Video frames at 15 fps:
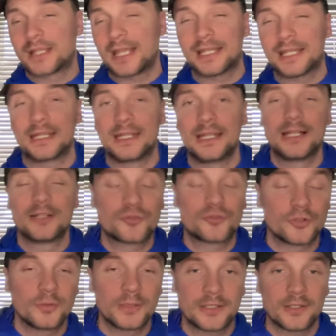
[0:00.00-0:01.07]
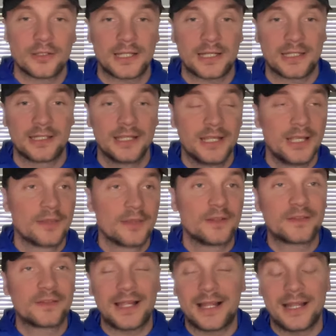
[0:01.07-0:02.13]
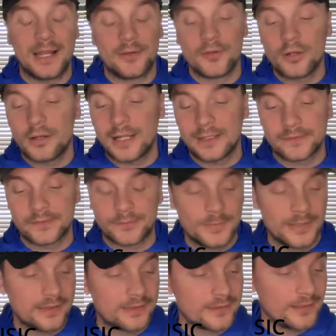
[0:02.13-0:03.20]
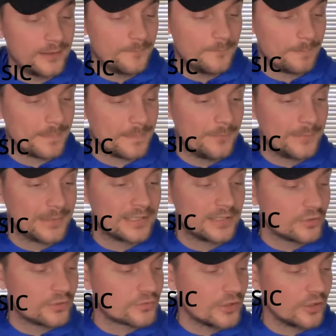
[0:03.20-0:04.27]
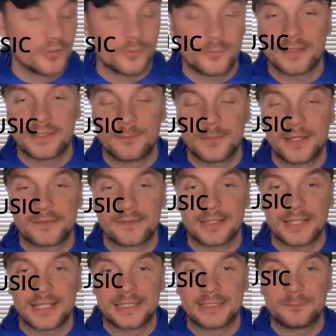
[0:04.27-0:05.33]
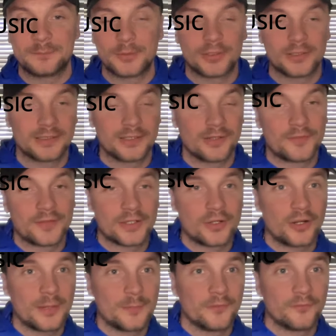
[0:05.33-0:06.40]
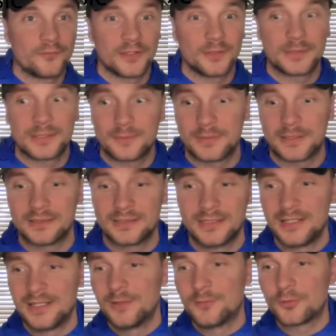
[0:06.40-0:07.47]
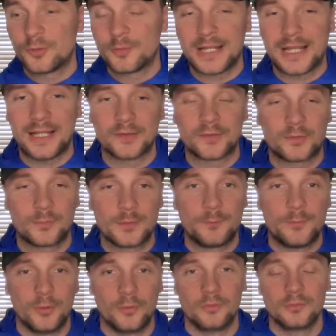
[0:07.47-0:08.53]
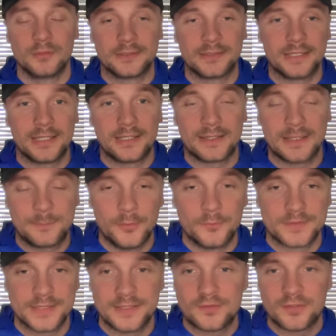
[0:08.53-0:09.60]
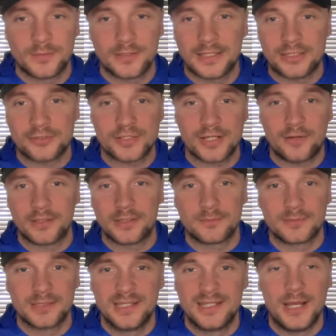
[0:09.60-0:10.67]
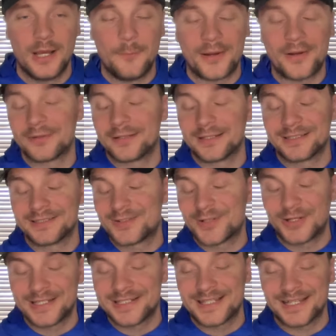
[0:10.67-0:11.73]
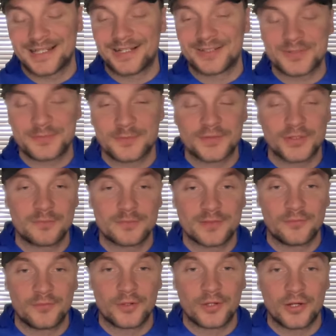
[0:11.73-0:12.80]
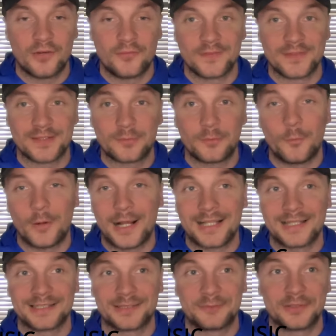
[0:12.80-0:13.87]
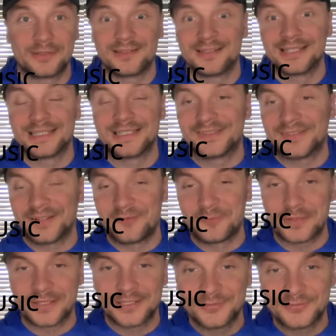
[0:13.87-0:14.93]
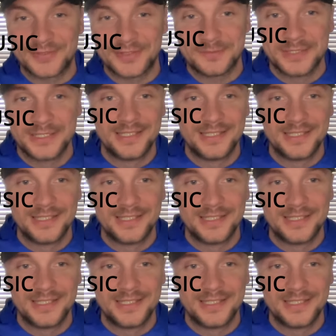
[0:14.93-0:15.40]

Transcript: get it. Truly don't get it. I know Alan Smith, I mean, you just don't know whether your mates are lying, but, you know, if they'd have got him on film, he'd have been coming out of the swimming pool and he bumped into him and he, like, shouted him. Apparently, he said Alan Smith told him to fuck off, and this was while they were at Leeds and everybody loved him.